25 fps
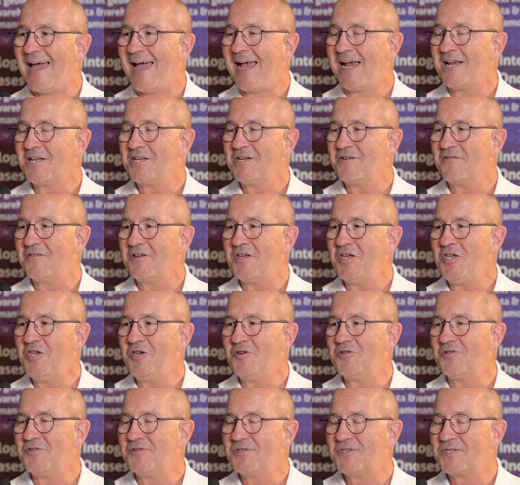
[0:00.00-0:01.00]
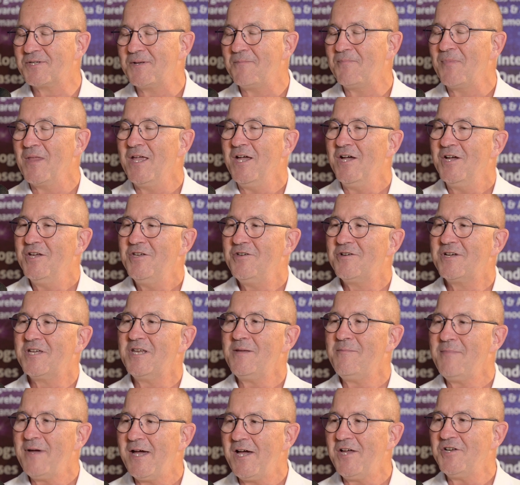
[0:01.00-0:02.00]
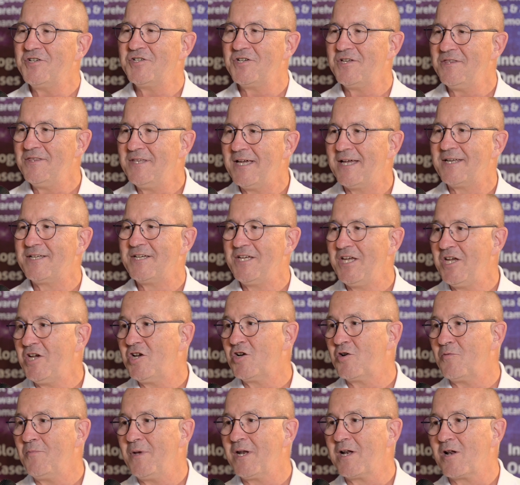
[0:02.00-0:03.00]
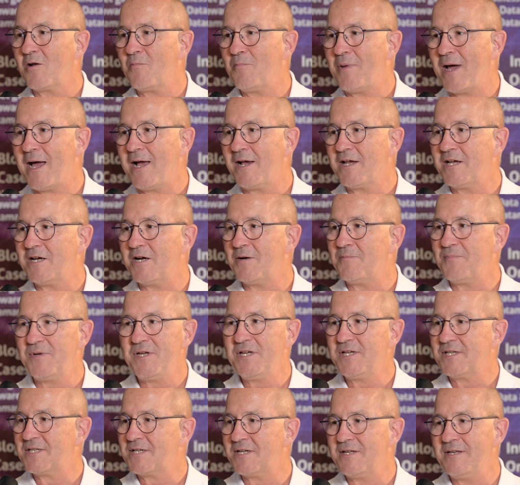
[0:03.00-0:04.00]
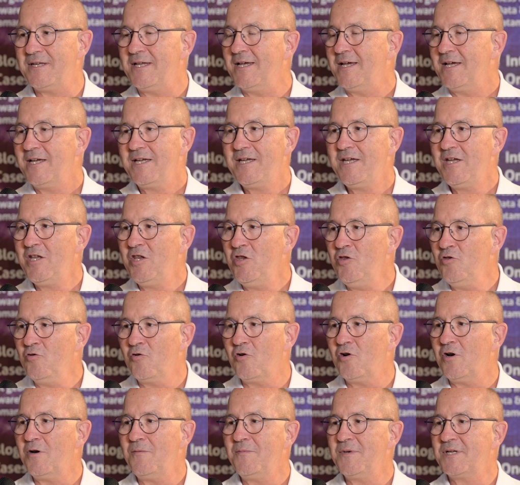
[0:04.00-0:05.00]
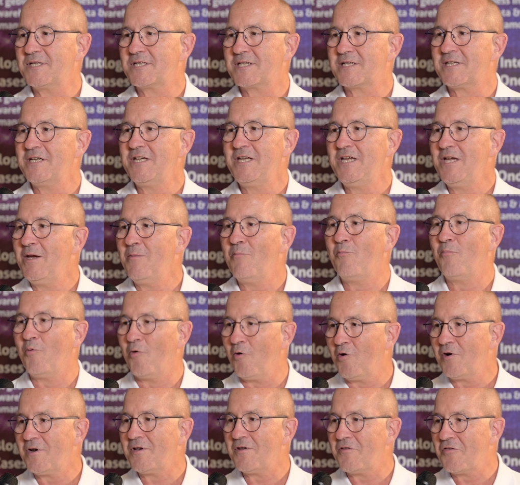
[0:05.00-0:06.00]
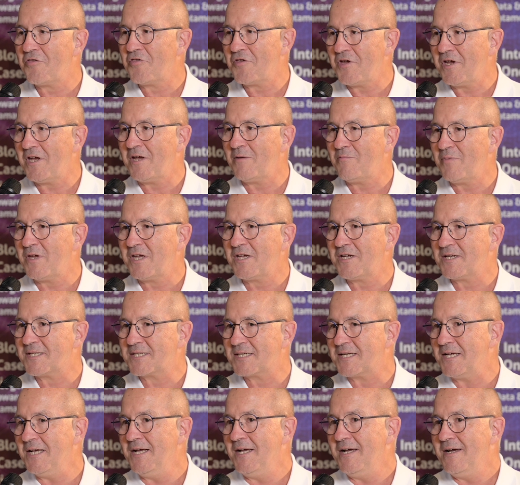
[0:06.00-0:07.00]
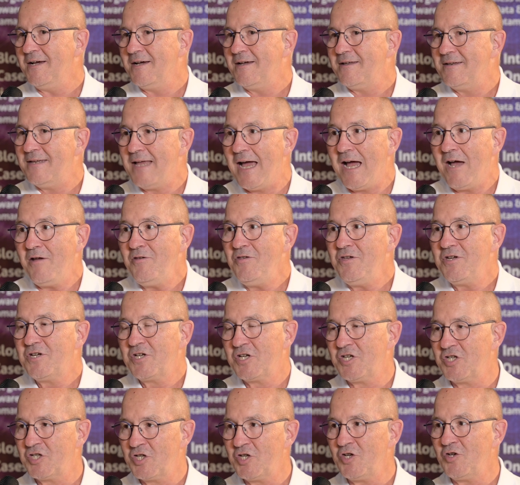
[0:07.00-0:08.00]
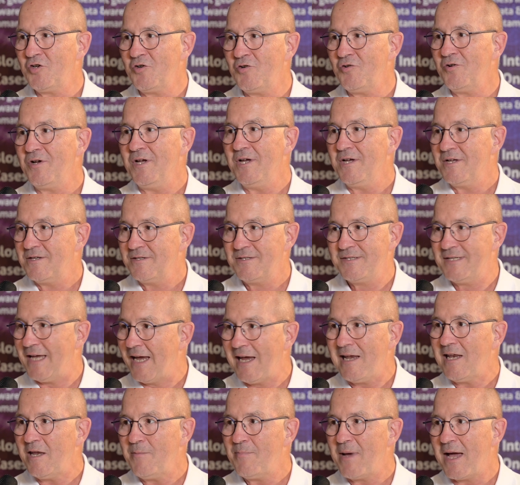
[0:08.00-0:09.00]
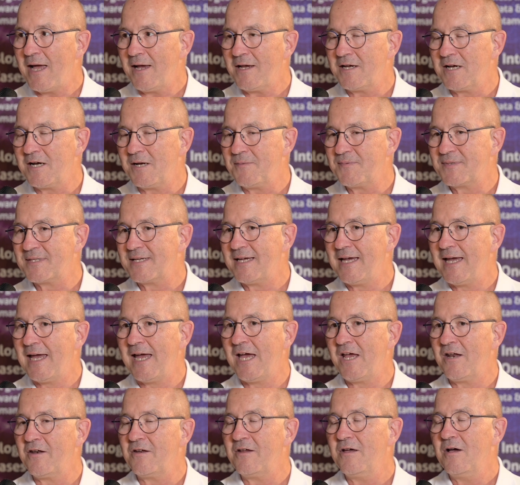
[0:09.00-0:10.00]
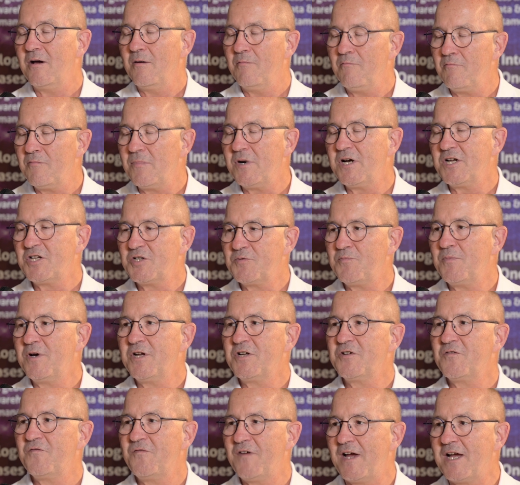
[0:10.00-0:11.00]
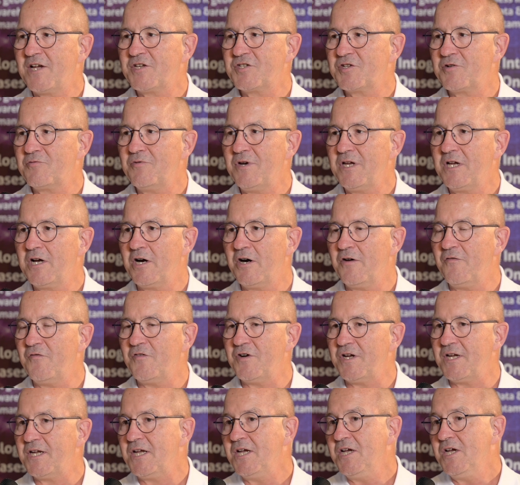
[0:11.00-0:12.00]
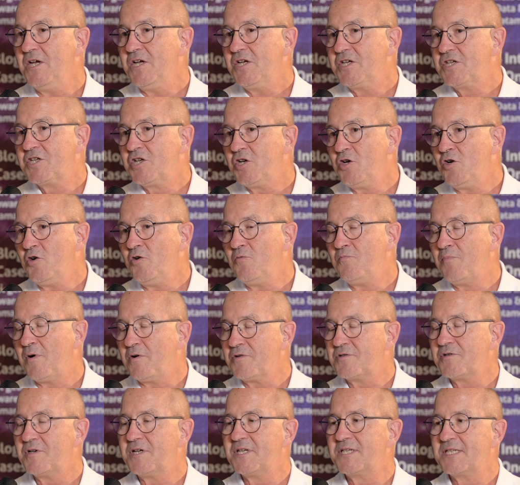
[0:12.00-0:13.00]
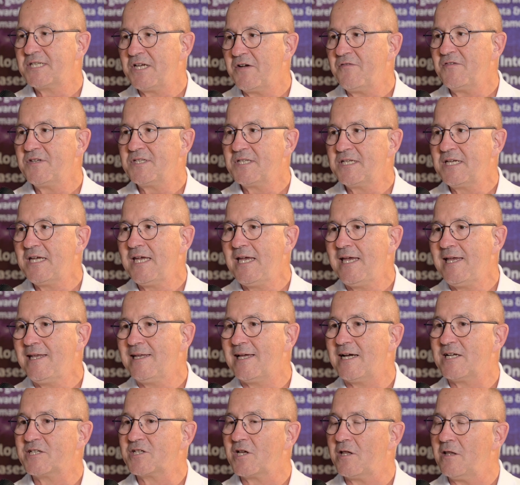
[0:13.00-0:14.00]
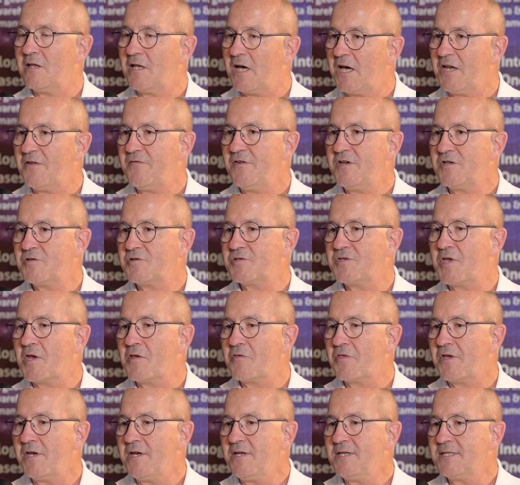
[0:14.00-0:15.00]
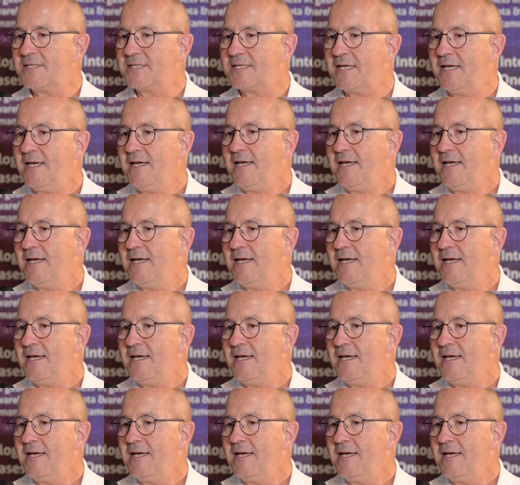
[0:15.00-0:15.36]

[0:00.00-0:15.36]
actively used. You can imagine that incremental backup is an enormously important thing, because now you can do daily backups and much faster recovery. So Postgres 17 has a lot of interesting things,